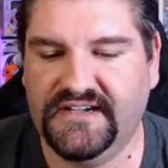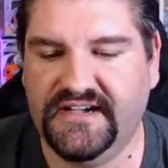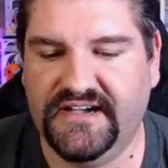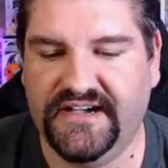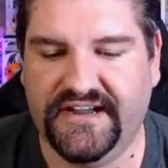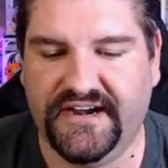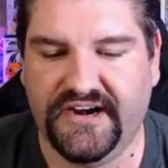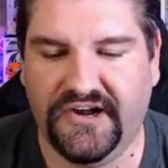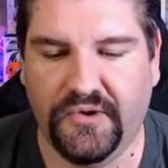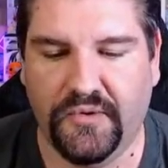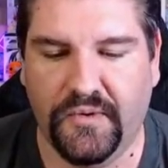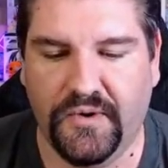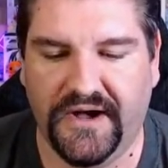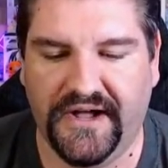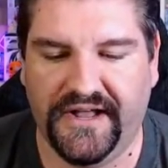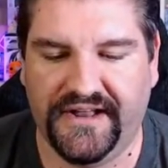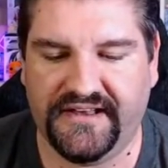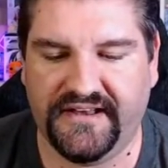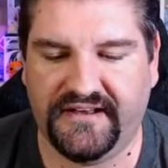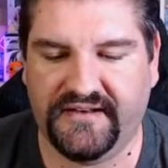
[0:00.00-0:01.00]
I don't know
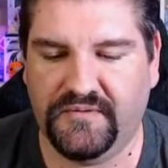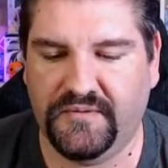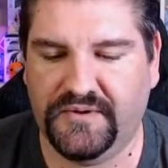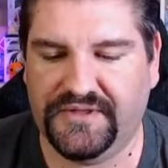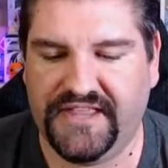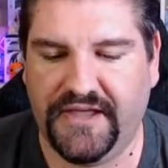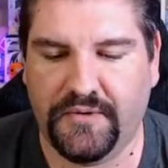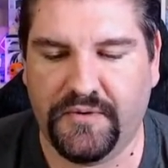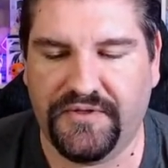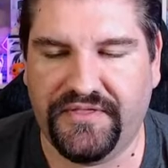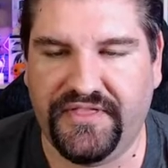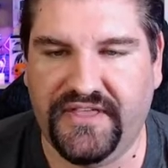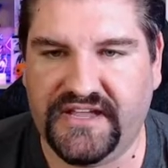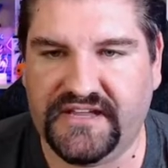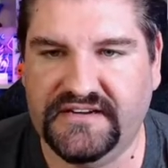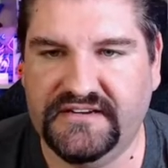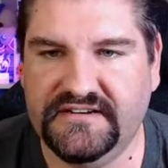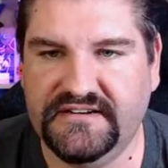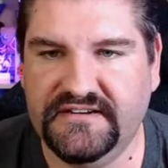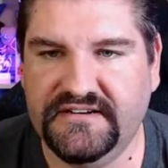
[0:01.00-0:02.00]
what what they were
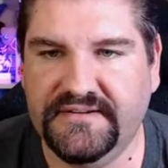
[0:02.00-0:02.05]
thinking.